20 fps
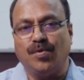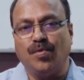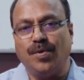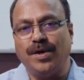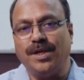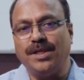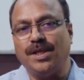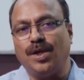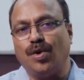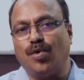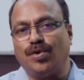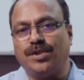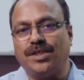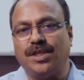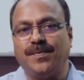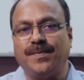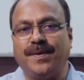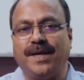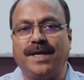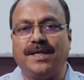What is the
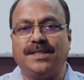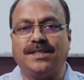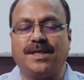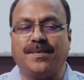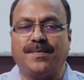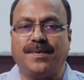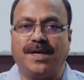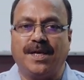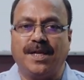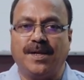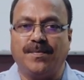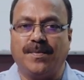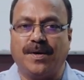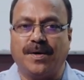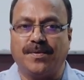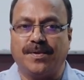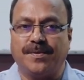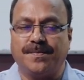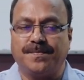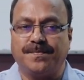logic behind separating
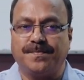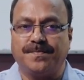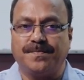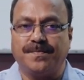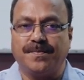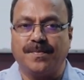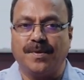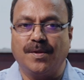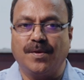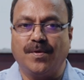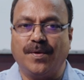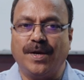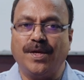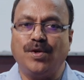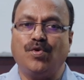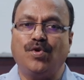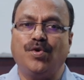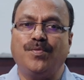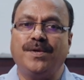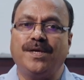power? Why
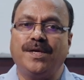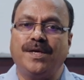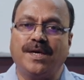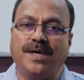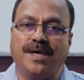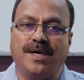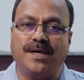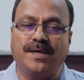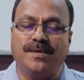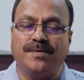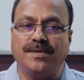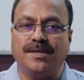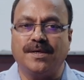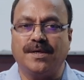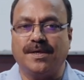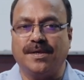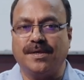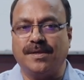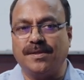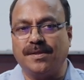don't we uh,
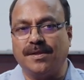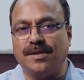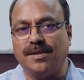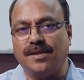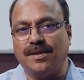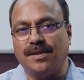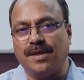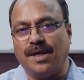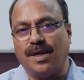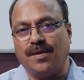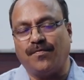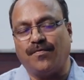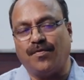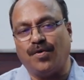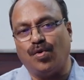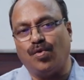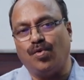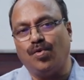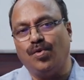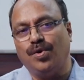uh, uh,
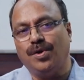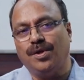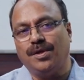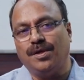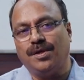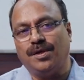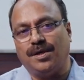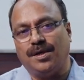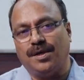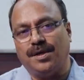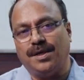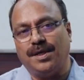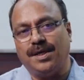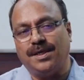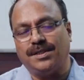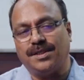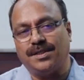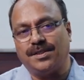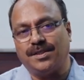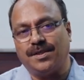follow uh,
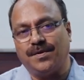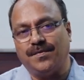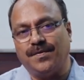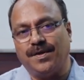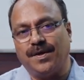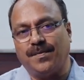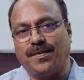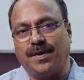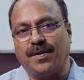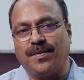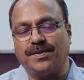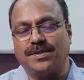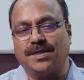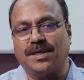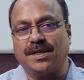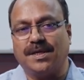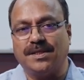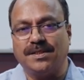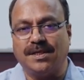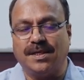a system where powers
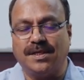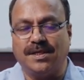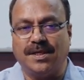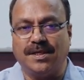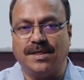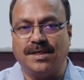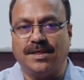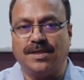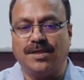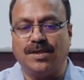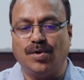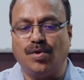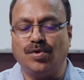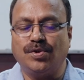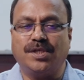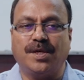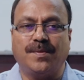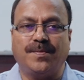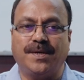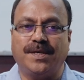are concentrated,
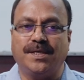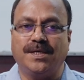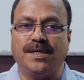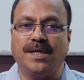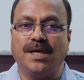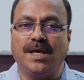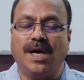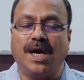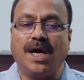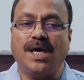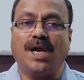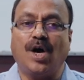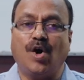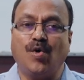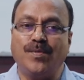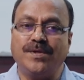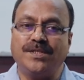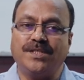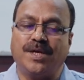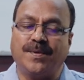not separated? Or
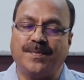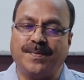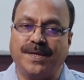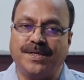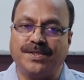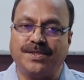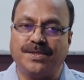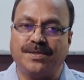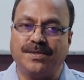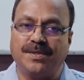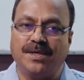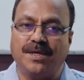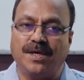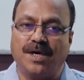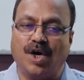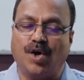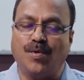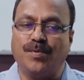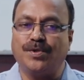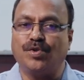how much separation?
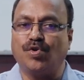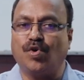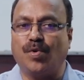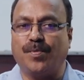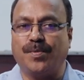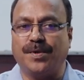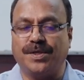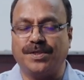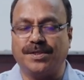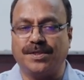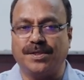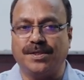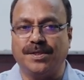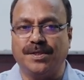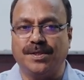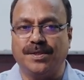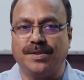How much cooperation?